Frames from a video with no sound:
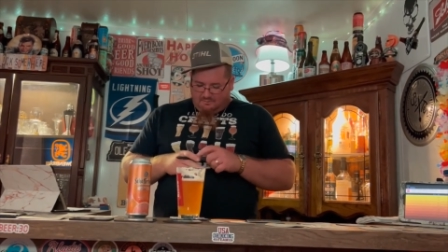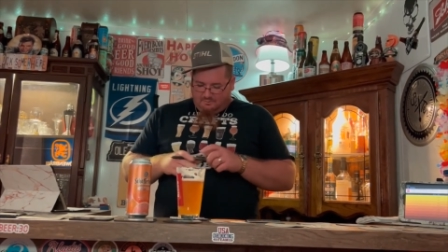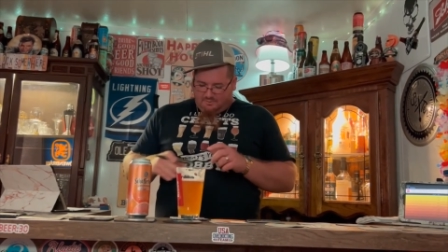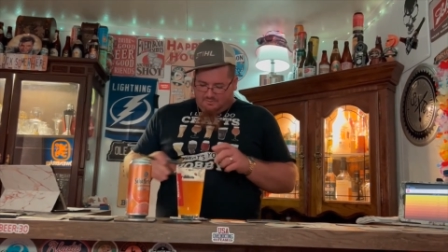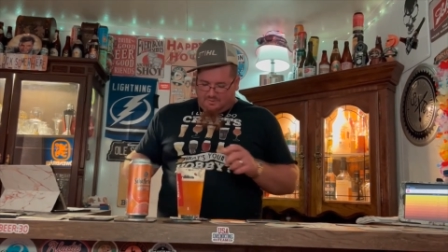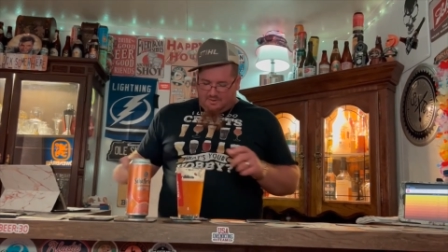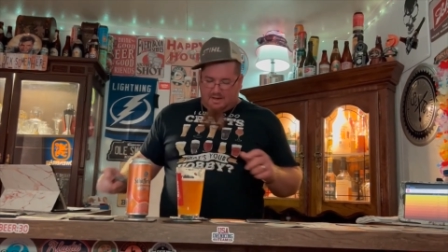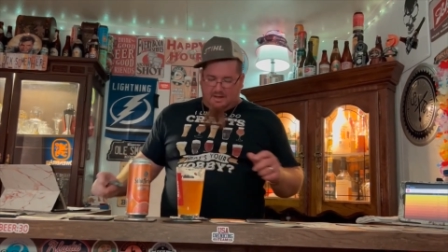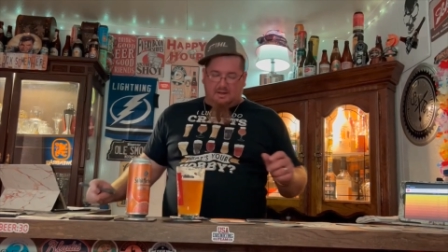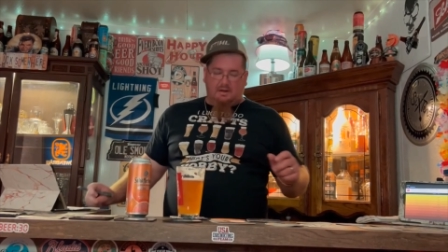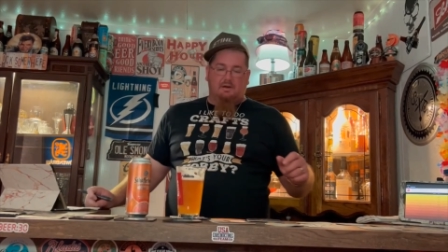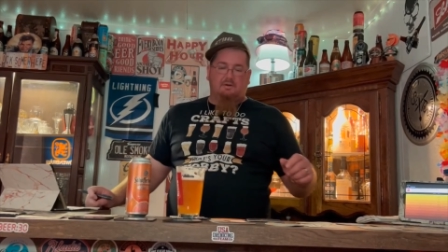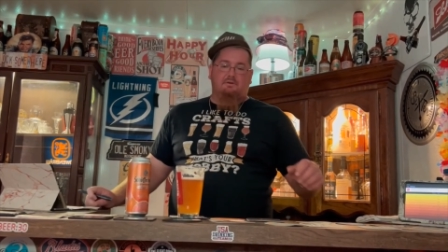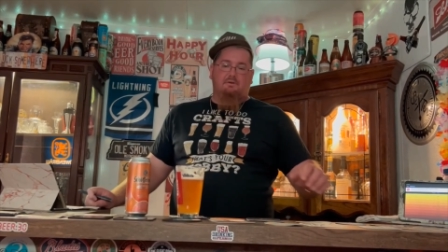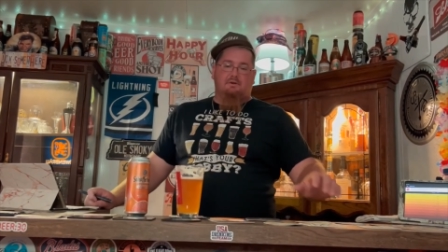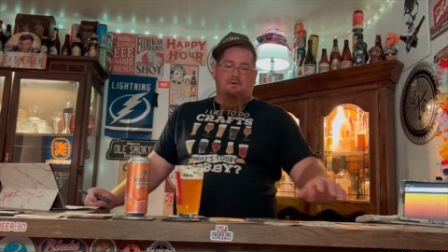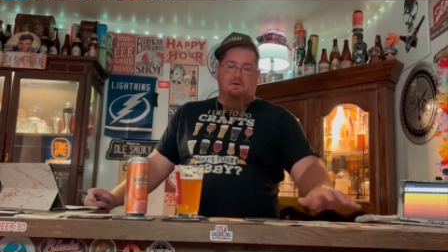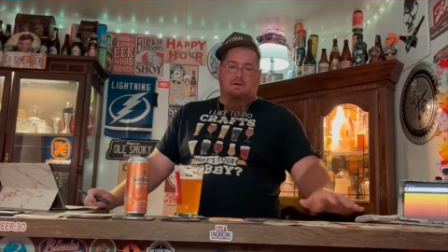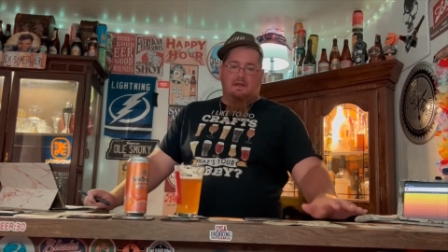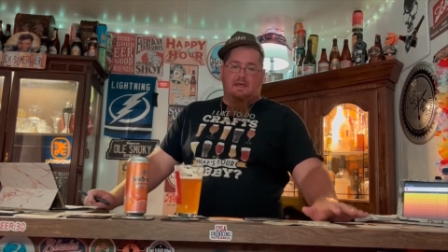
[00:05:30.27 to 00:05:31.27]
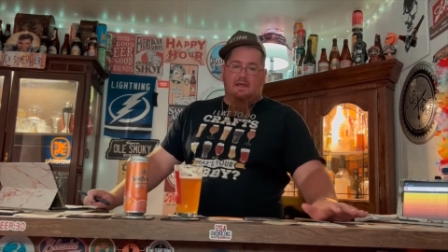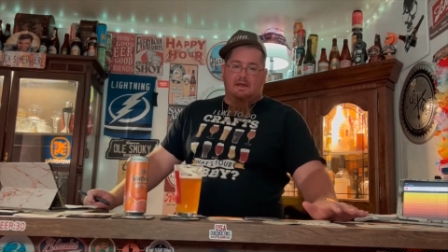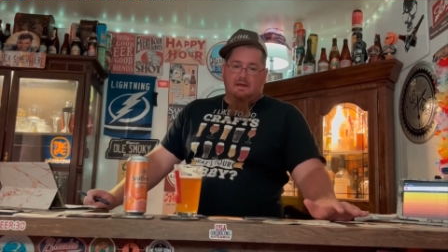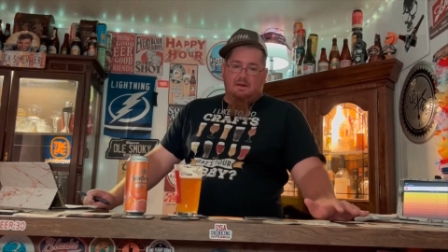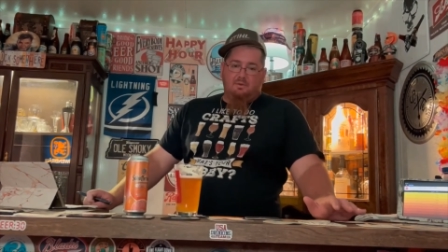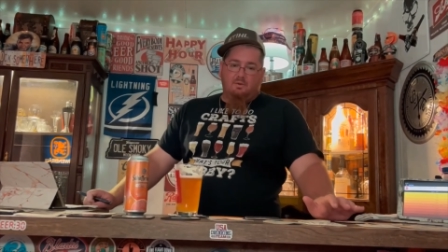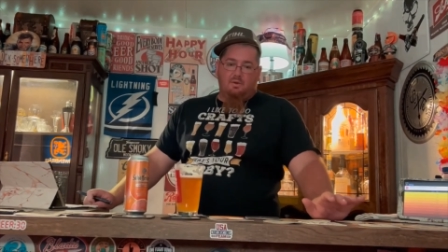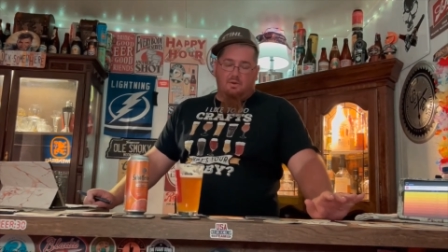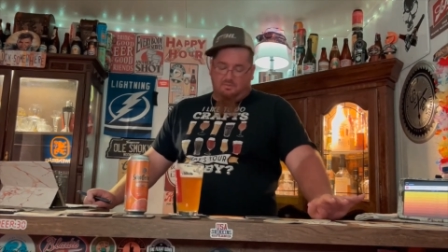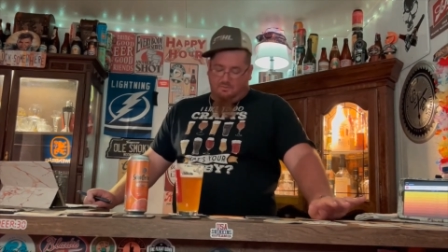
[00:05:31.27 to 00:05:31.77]
with
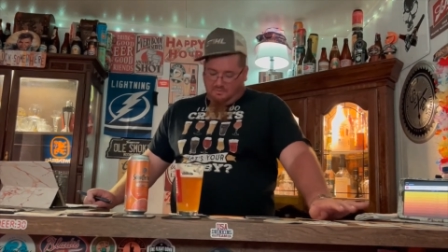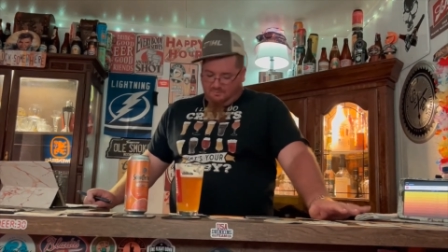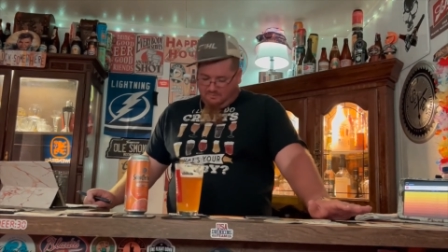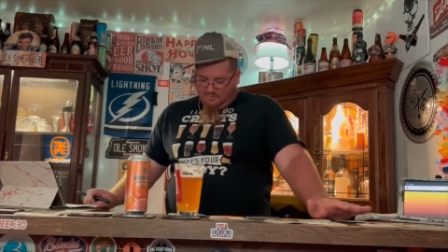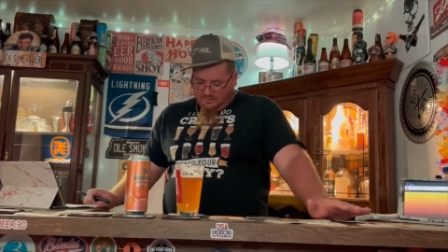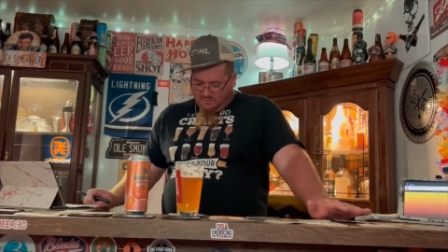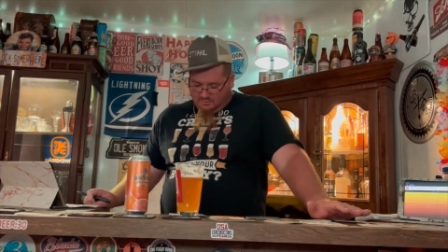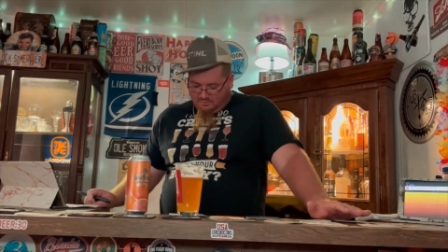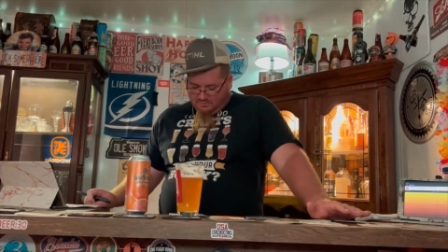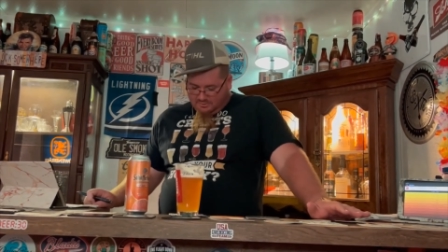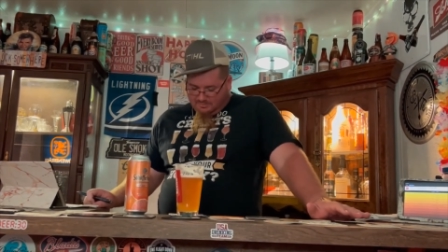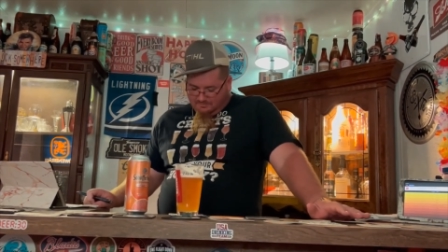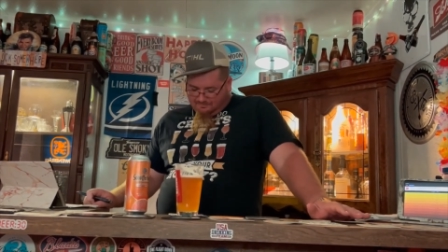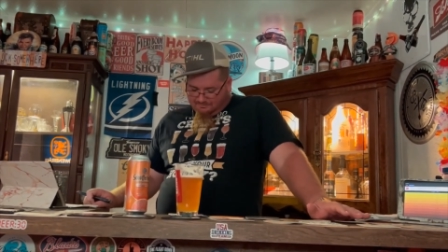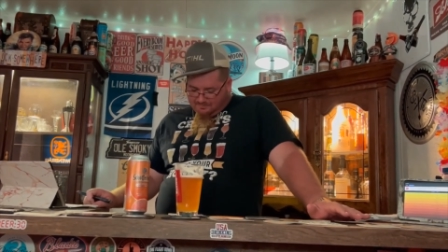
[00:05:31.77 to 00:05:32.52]
981 reviews,